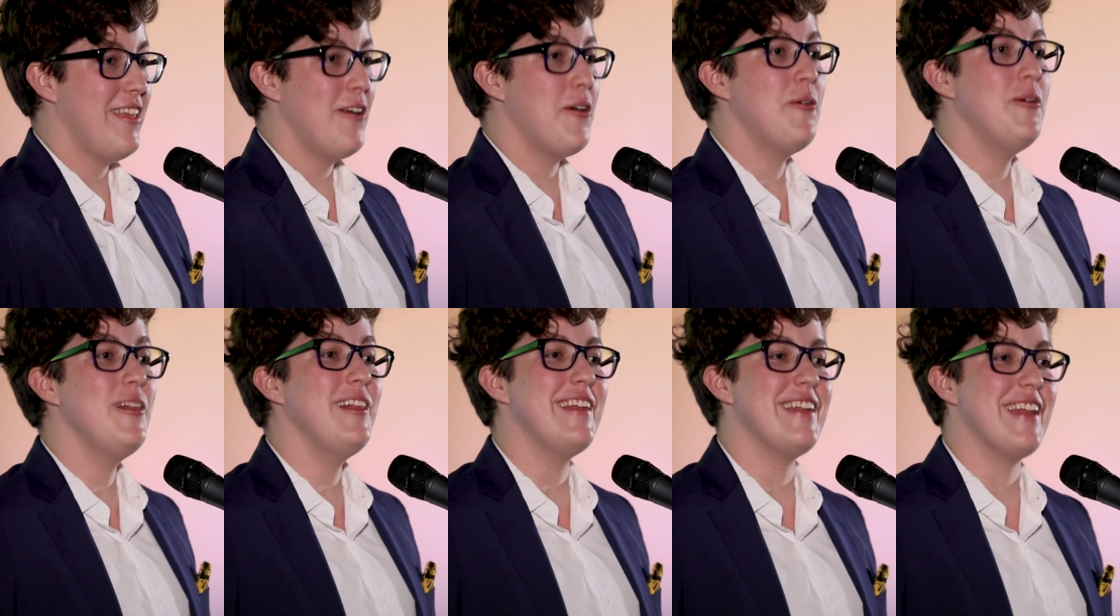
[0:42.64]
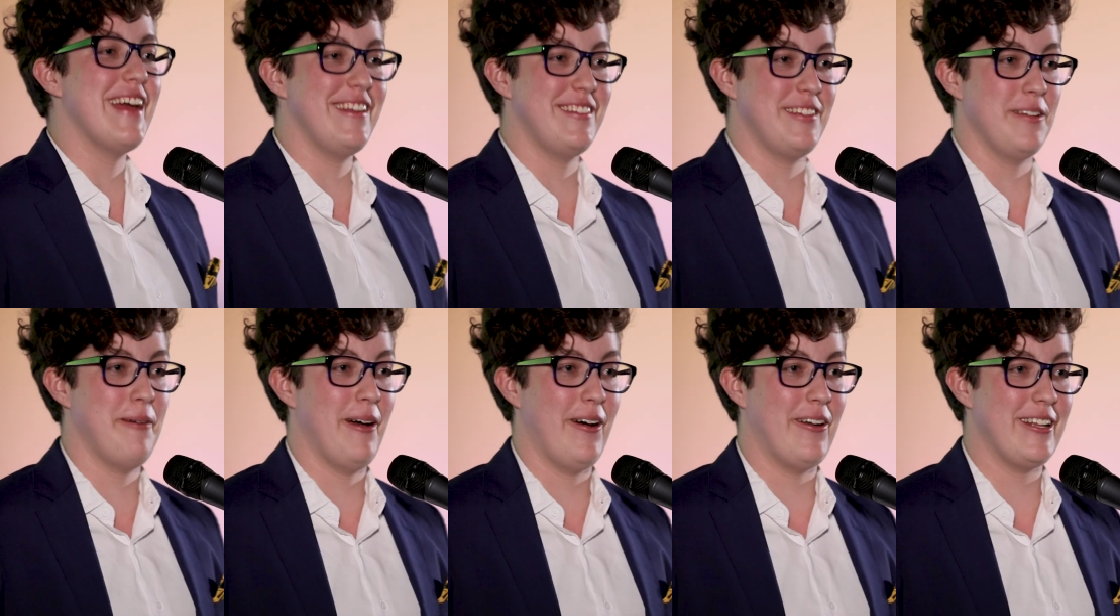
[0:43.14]
were really
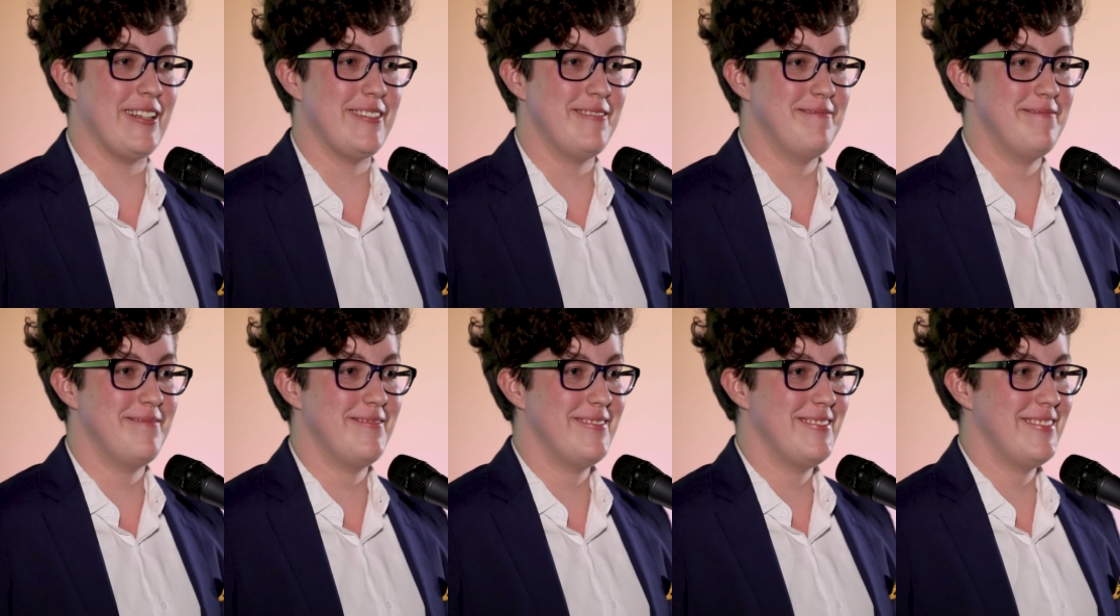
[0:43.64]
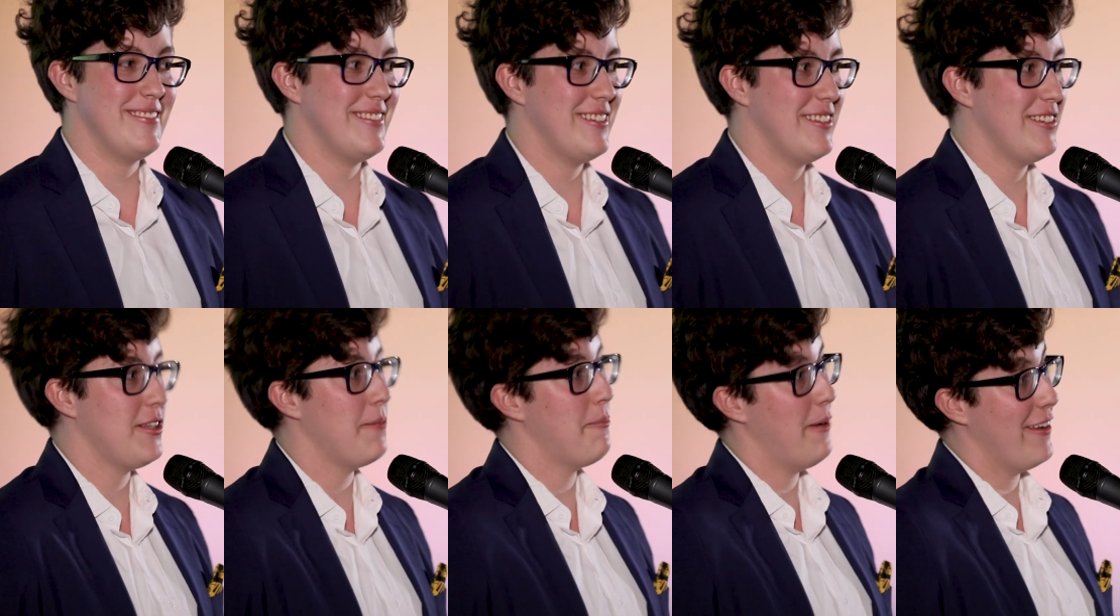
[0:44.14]
nice about it,
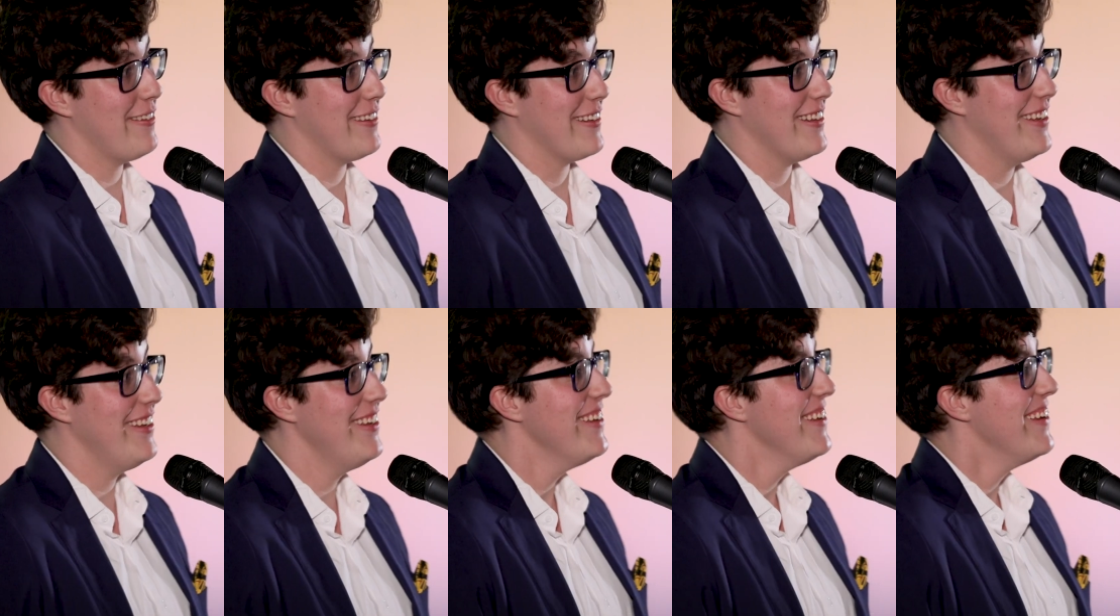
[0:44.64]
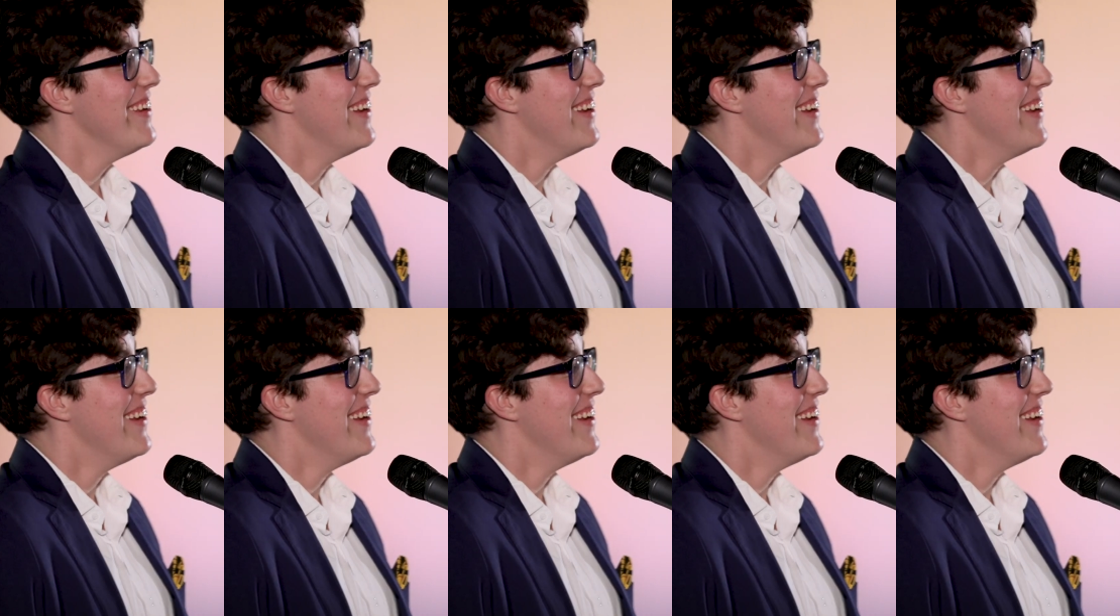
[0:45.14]
surprisingly.